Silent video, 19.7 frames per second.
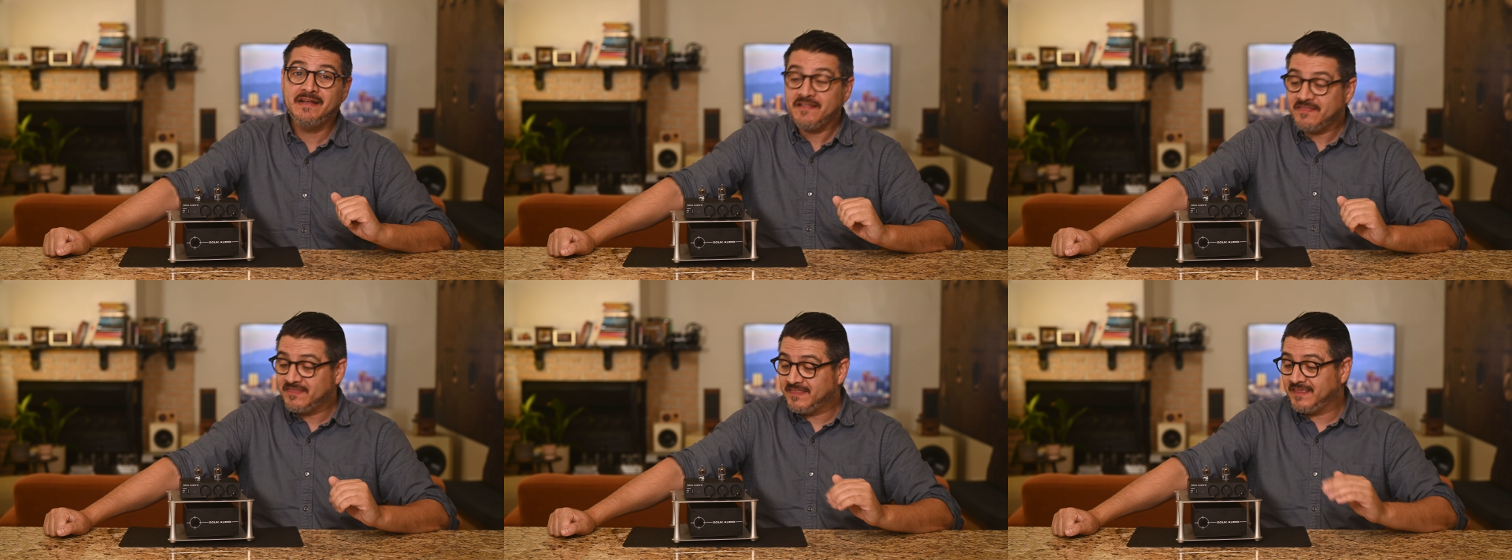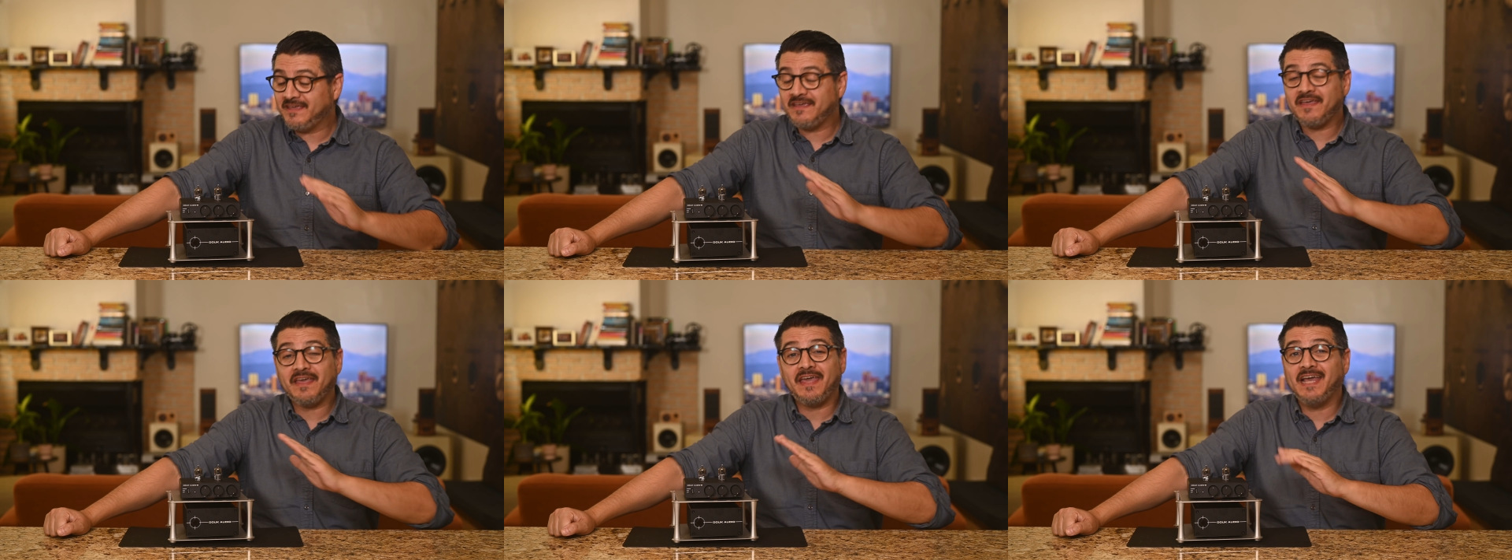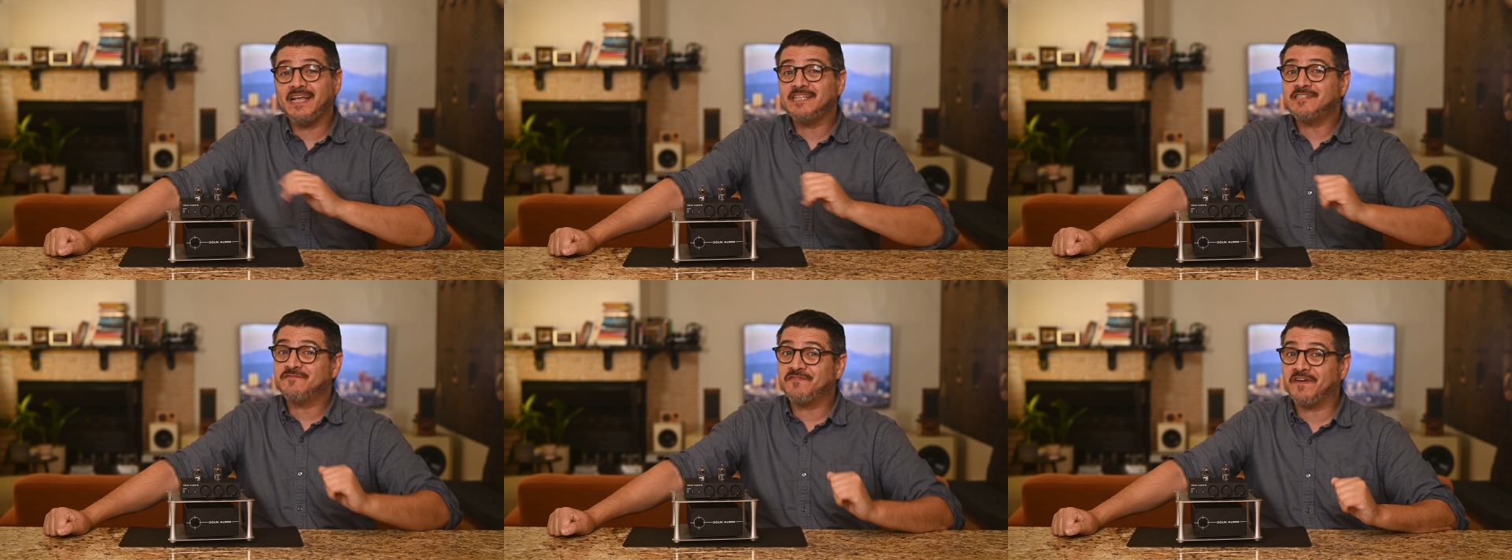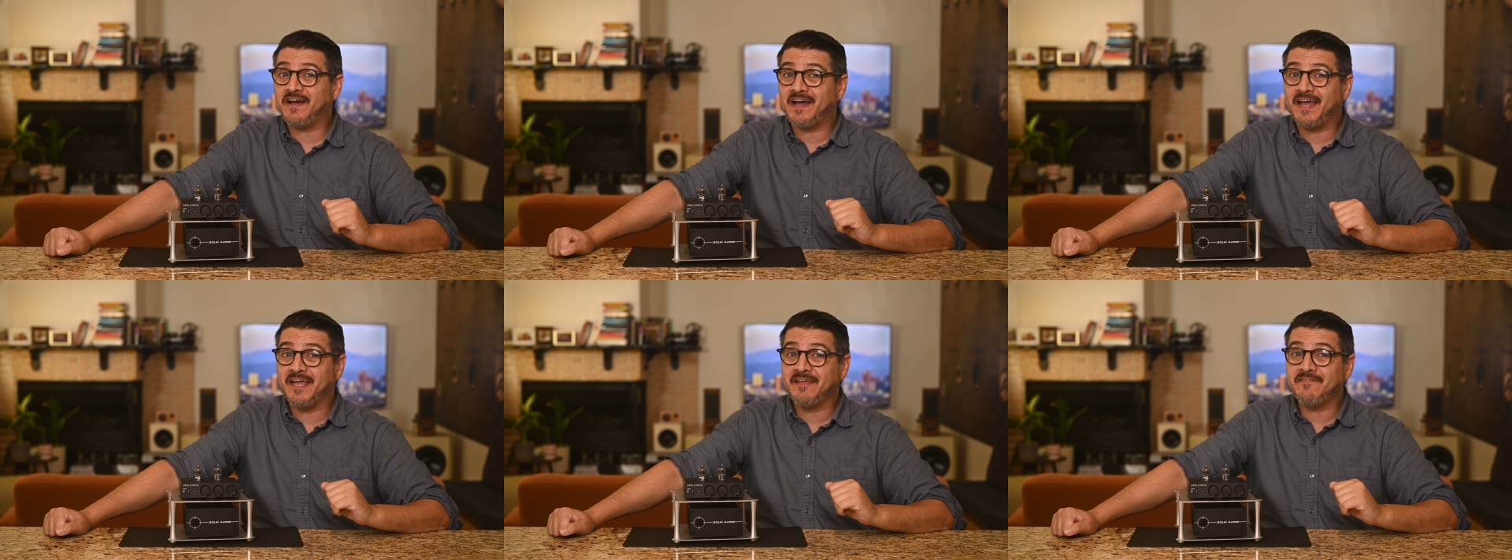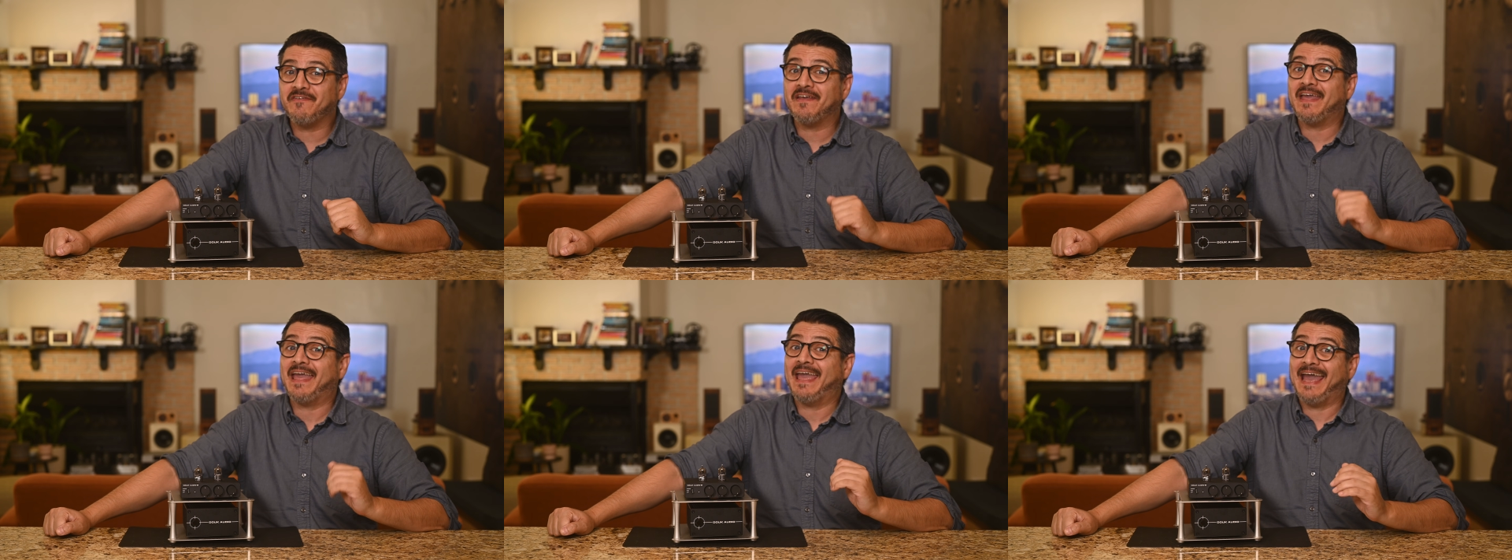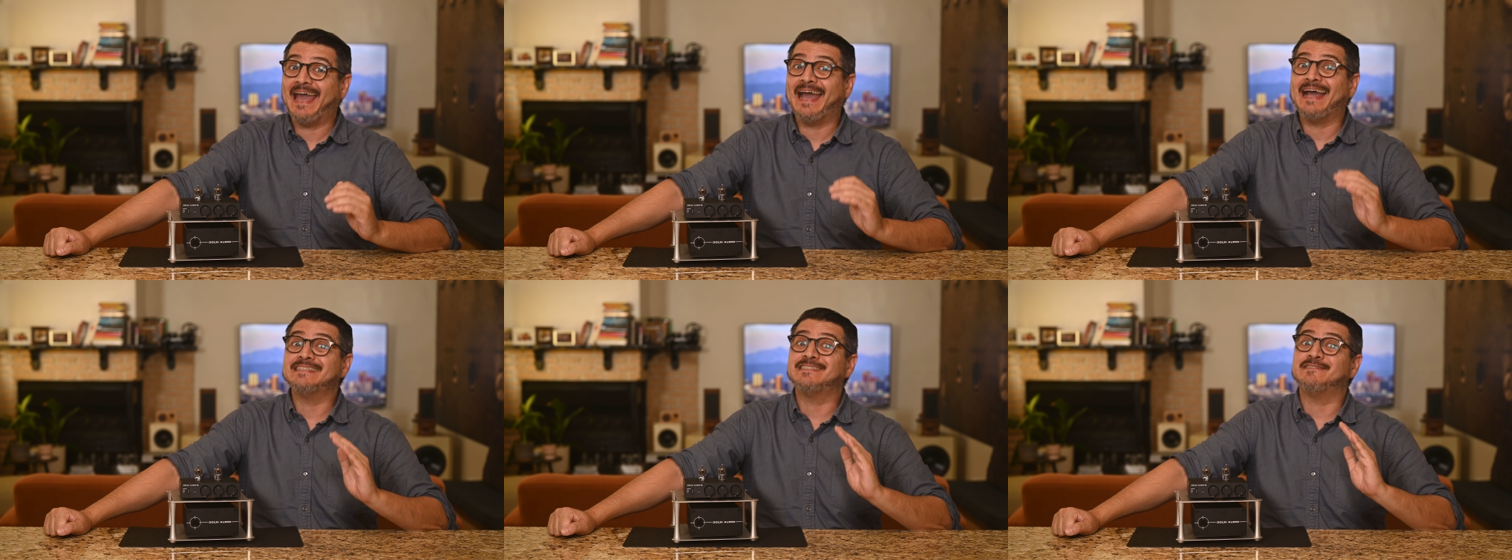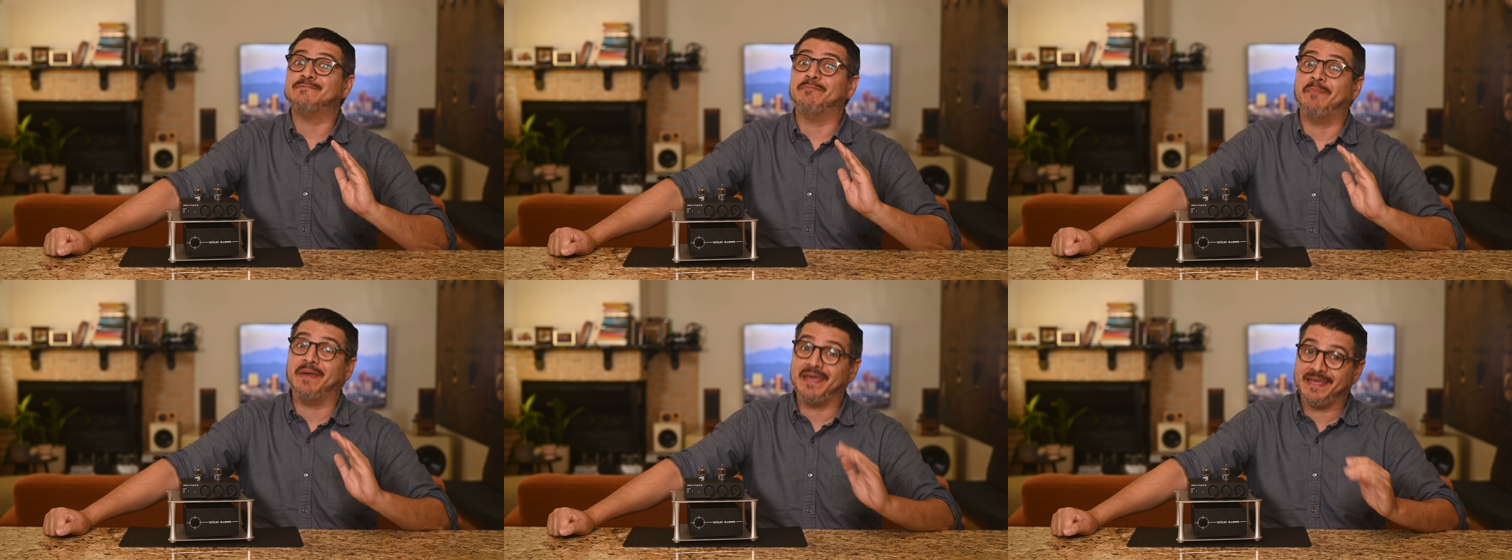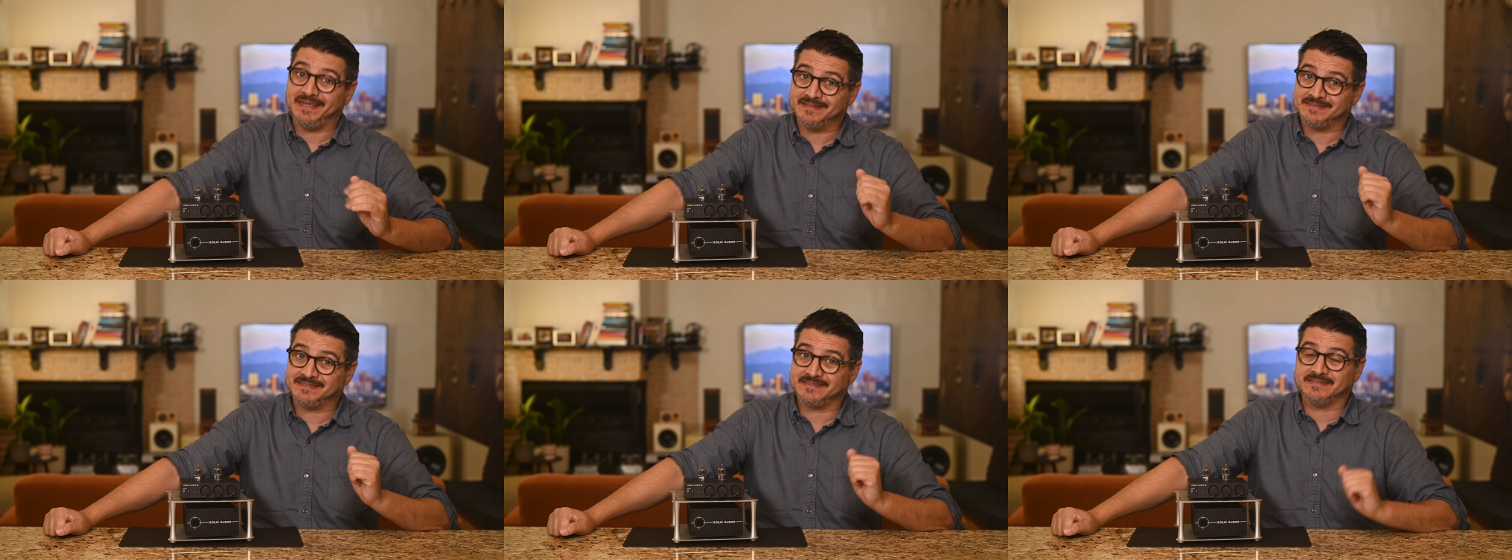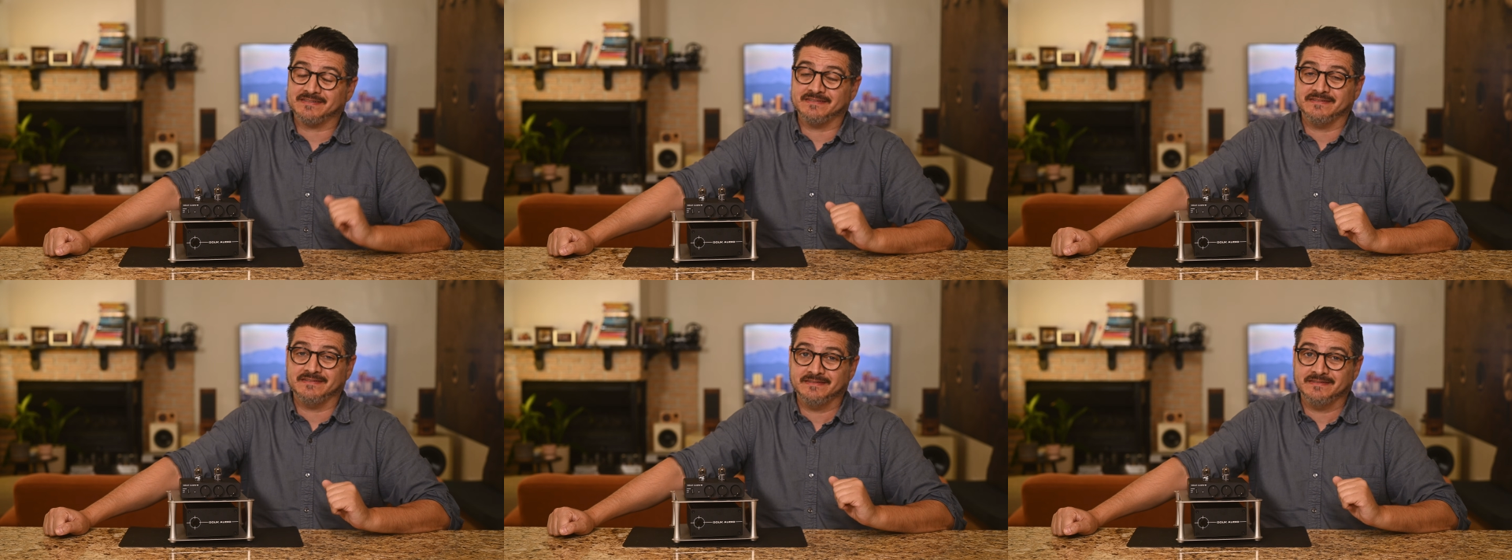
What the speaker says: The H5 adds bass.